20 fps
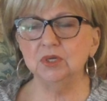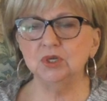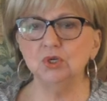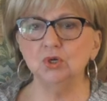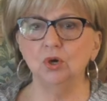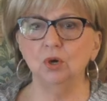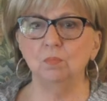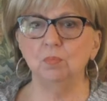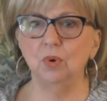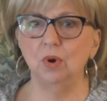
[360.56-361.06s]

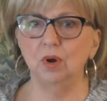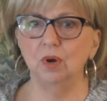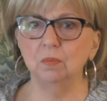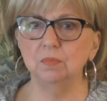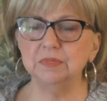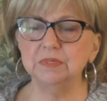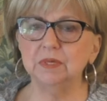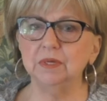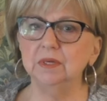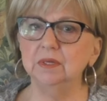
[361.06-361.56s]
sure
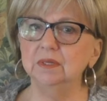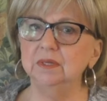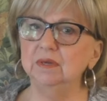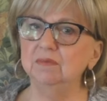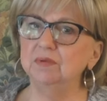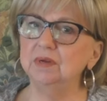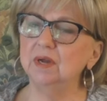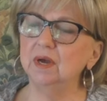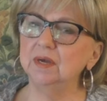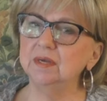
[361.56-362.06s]
Barb's going to
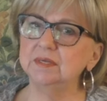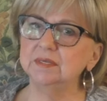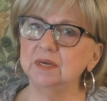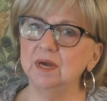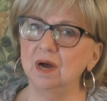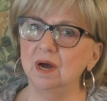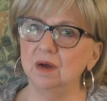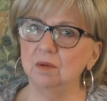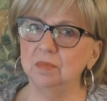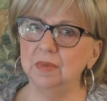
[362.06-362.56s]
leave a nice
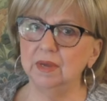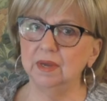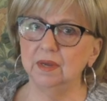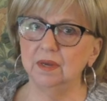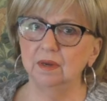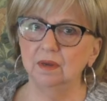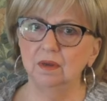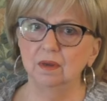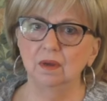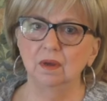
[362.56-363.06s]
comment
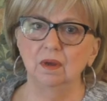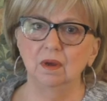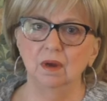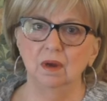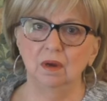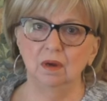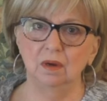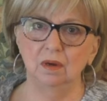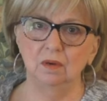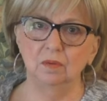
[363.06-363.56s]

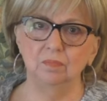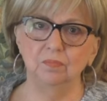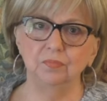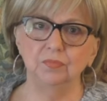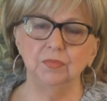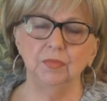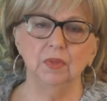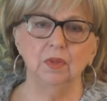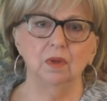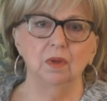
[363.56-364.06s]
um,